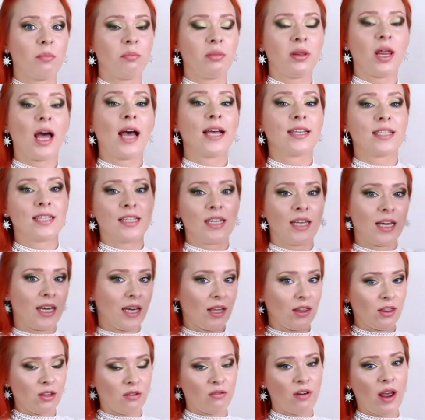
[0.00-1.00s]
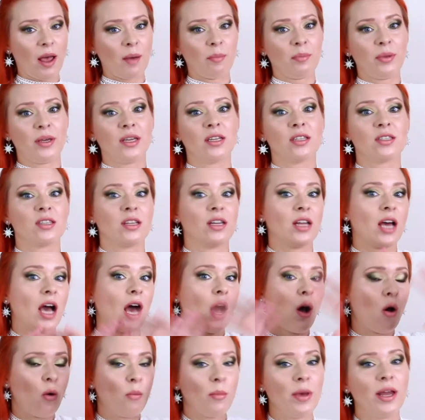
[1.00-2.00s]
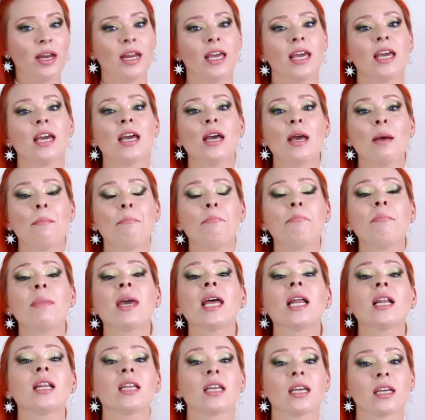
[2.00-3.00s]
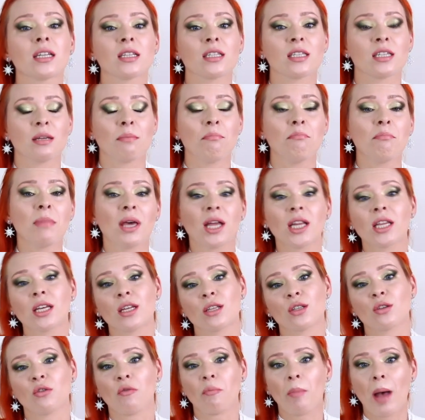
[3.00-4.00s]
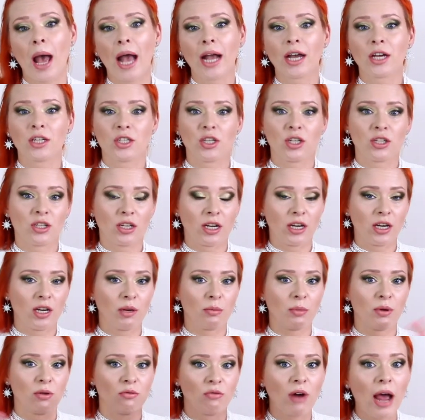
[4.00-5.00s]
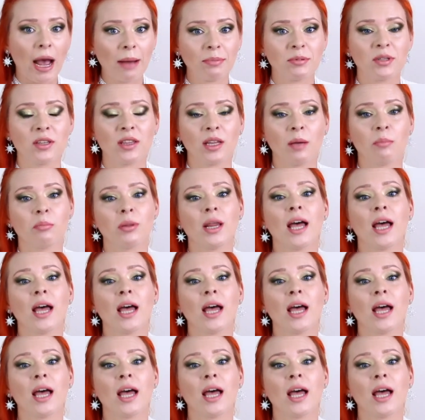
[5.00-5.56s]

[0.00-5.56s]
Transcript: plastic and the wrappings, and how many millions and millions of packages are going to be wrapped in that